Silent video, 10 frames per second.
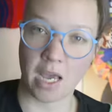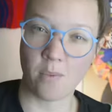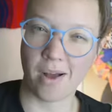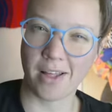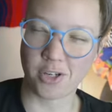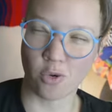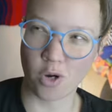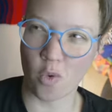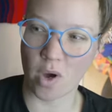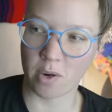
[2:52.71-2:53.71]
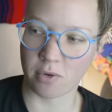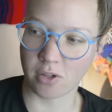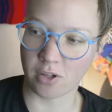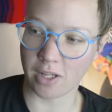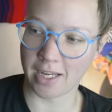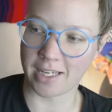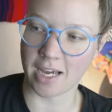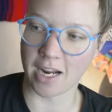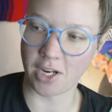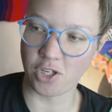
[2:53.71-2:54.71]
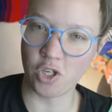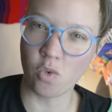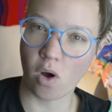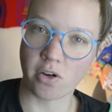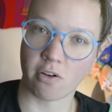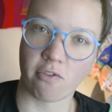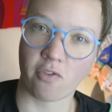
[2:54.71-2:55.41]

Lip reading: And while I don't know what it will look like yet, I do want to